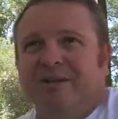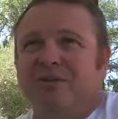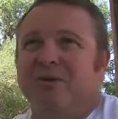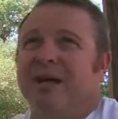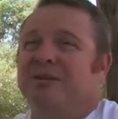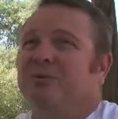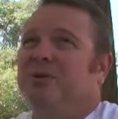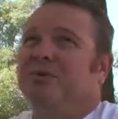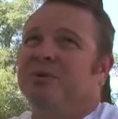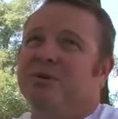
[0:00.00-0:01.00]
So that's what
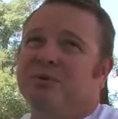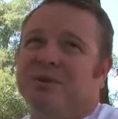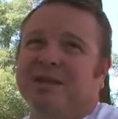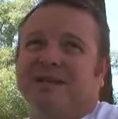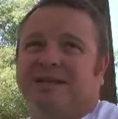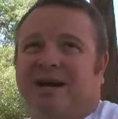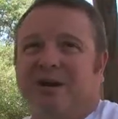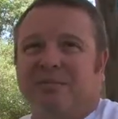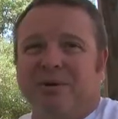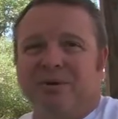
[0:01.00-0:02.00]
you would do with the
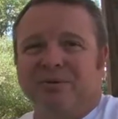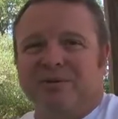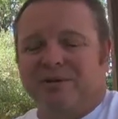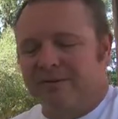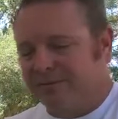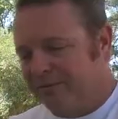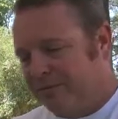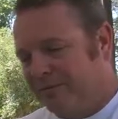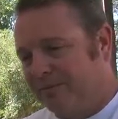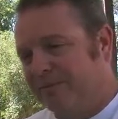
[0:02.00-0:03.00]
entire boat
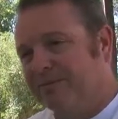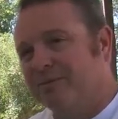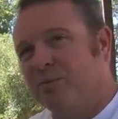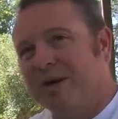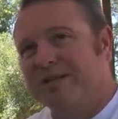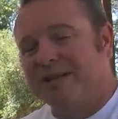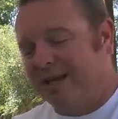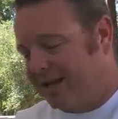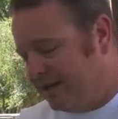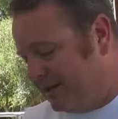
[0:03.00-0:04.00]
from wet
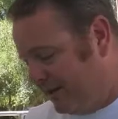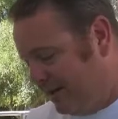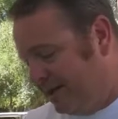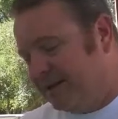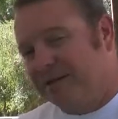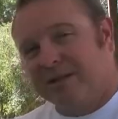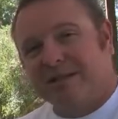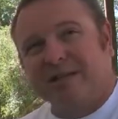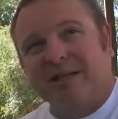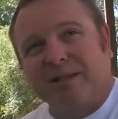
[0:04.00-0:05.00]
sanding to,
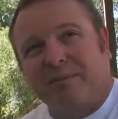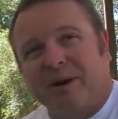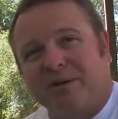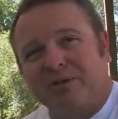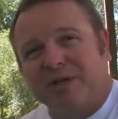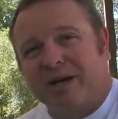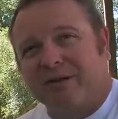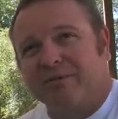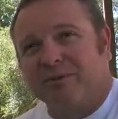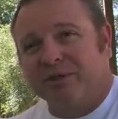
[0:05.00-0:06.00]
to get the polish
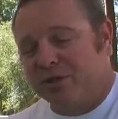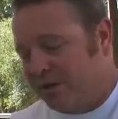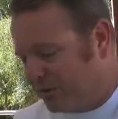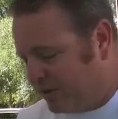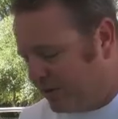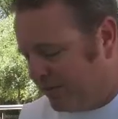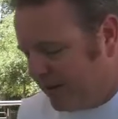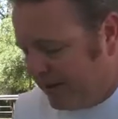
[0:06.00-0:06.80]
out with the gel coat.